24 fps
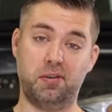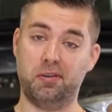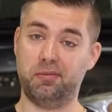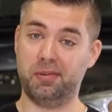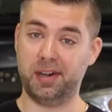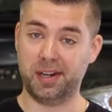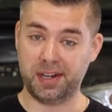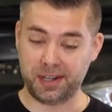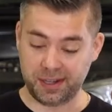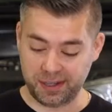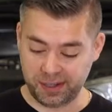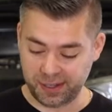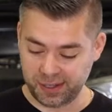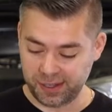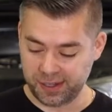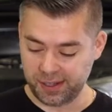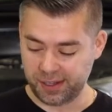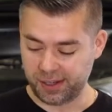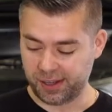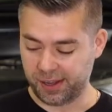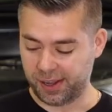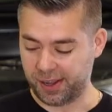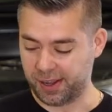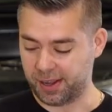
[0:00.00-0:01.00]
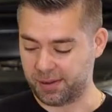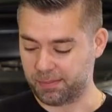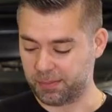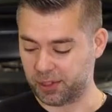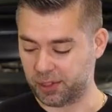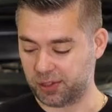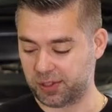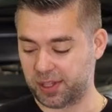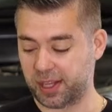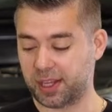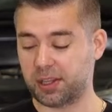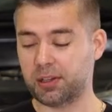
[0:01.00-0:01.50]
already, but
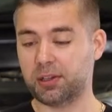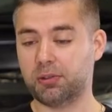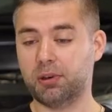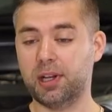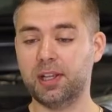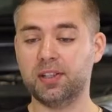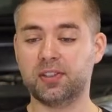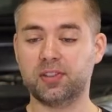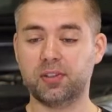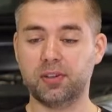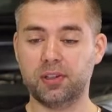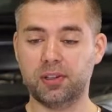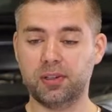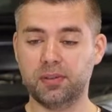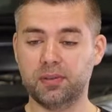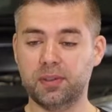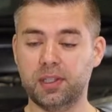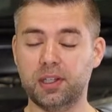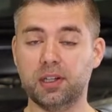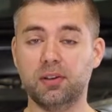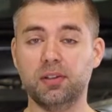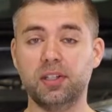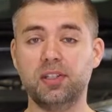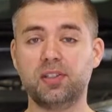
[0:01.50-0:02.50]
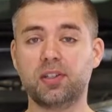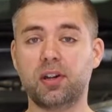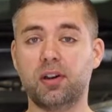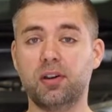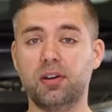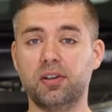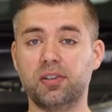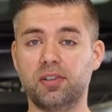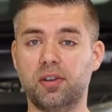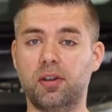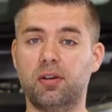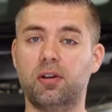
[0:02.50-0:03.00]
just take it with a grain of salt. You know, these
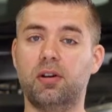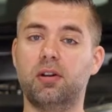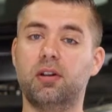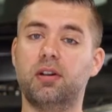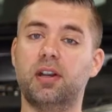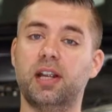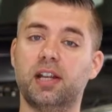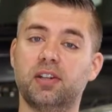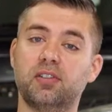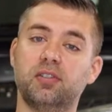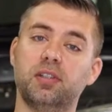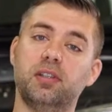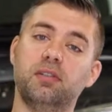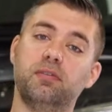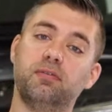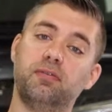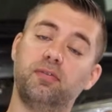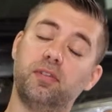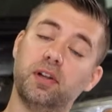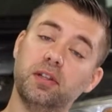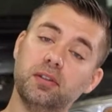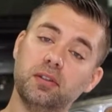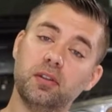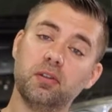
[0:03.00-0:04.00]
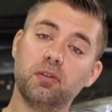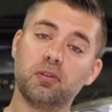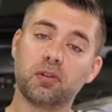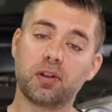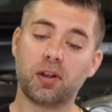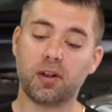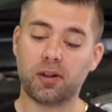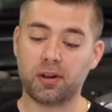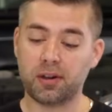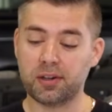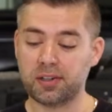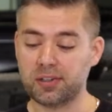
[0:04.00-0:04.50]
cars are actually fun little
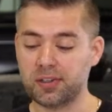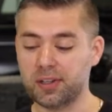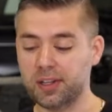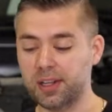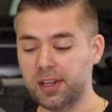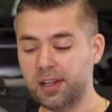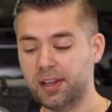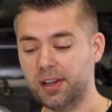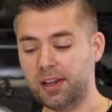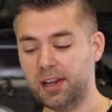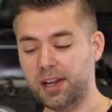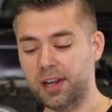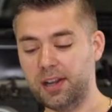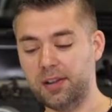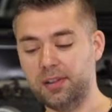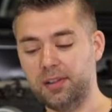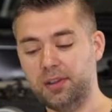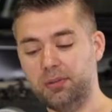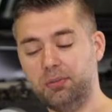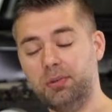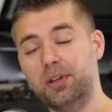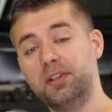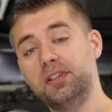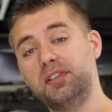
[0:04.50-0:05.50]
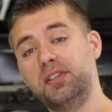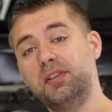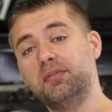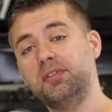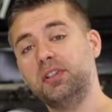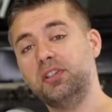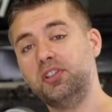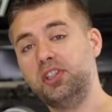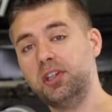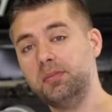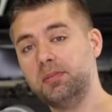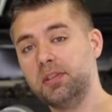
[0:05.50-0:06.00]
cars. They're
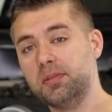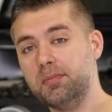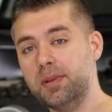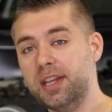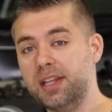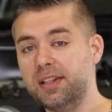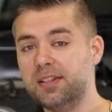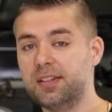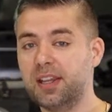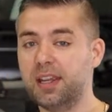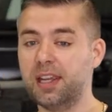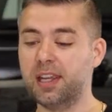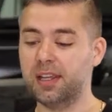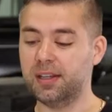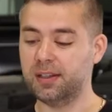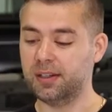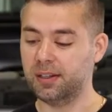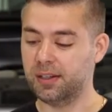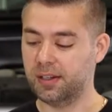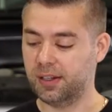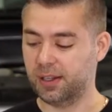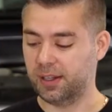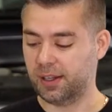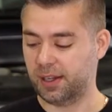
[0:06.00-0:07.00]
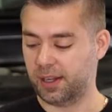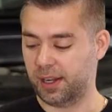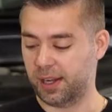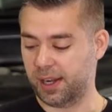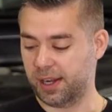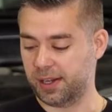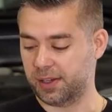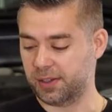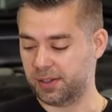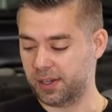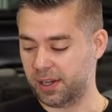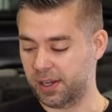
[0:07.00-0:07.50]
relatively cheap to maintain,
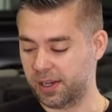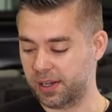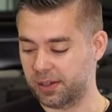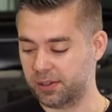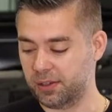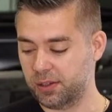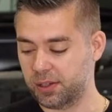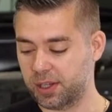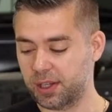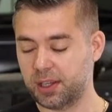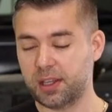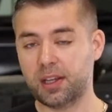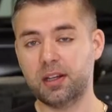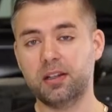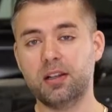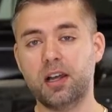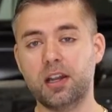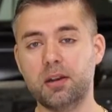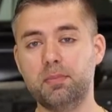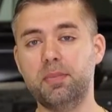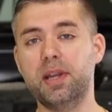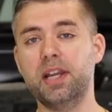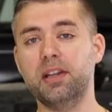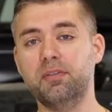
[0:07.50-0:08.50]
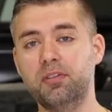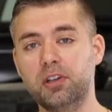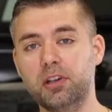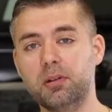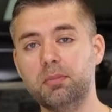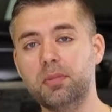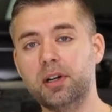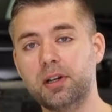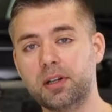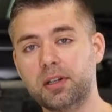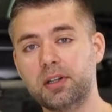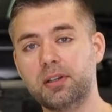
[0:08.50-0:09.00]
and you can get a lot of bang for your
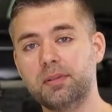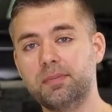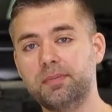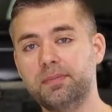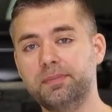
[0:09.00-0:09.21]
buck.